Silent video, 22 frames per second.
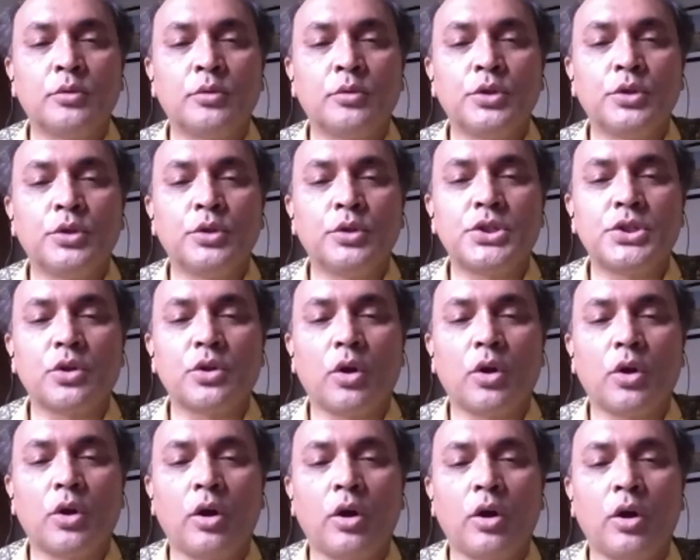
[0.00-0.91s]
wish
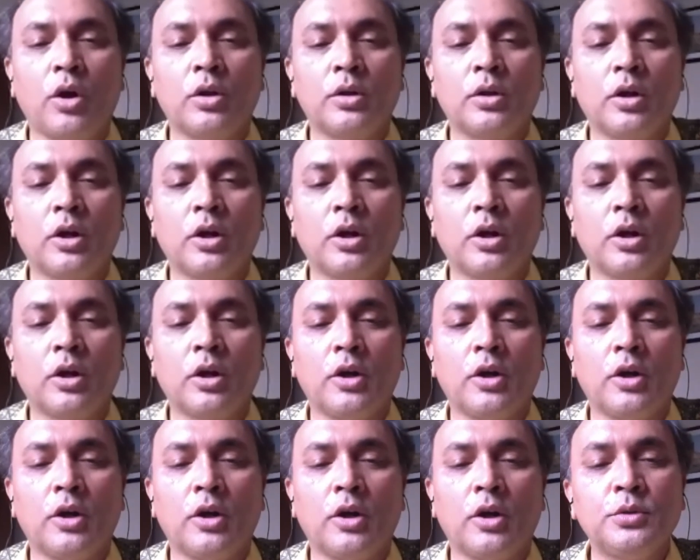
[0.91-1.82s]
all of
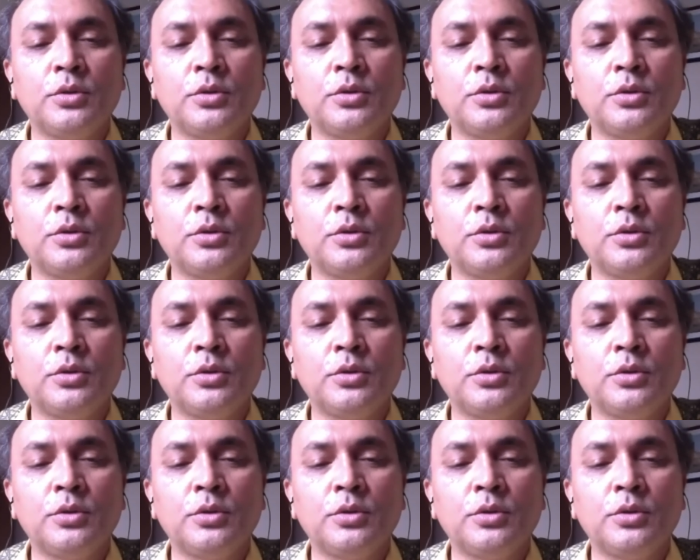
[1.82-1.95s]
you